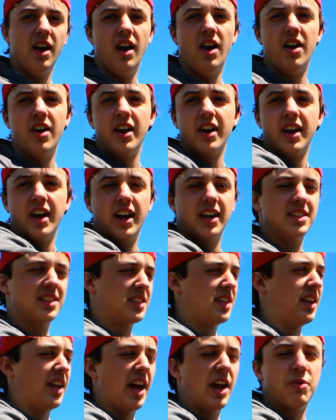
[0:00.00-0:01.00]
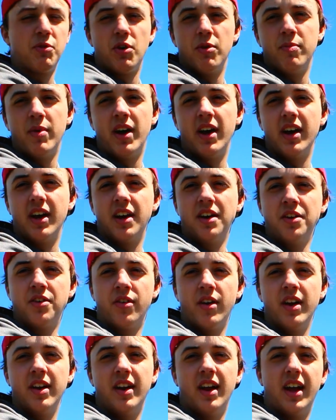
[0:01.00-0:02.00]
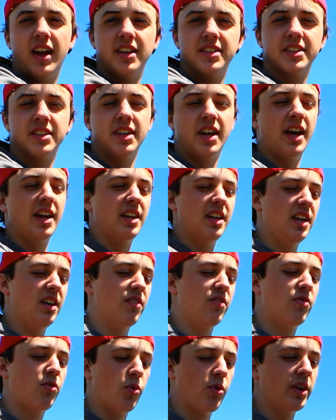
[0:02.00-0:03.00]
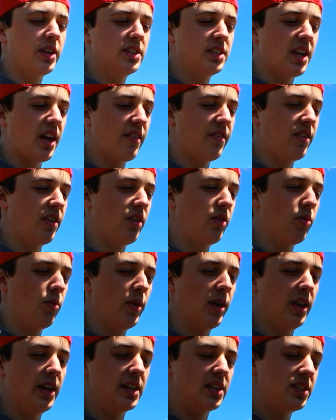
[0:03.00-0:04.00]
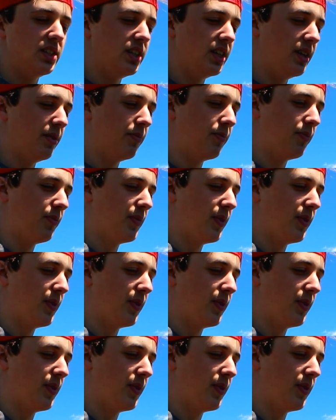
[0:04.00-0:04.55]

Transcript: Alright guys, today we're in my granddad's 1947 Willys Jeep.